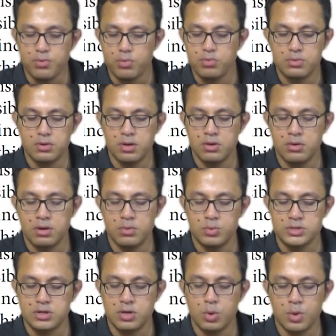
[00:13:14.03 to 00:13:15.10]
Pop
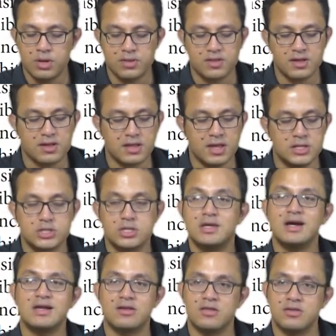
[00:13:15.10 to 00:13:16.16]
would go one of the
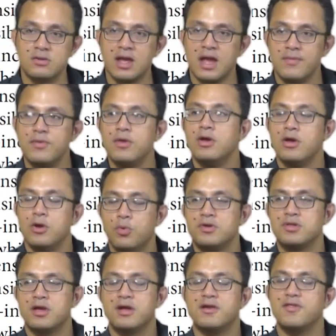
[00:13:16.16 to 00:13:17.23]
6-inch guns. So again,
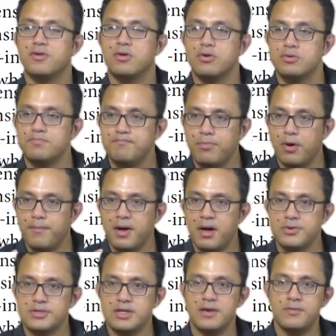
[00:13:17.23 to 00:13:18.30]
one of the guns would go
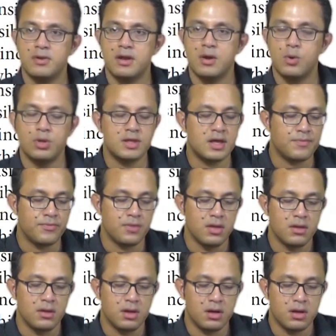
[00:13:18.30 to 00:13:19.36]
pop out every now and
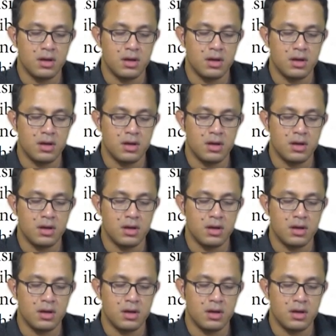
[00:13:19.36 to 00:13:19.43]
then.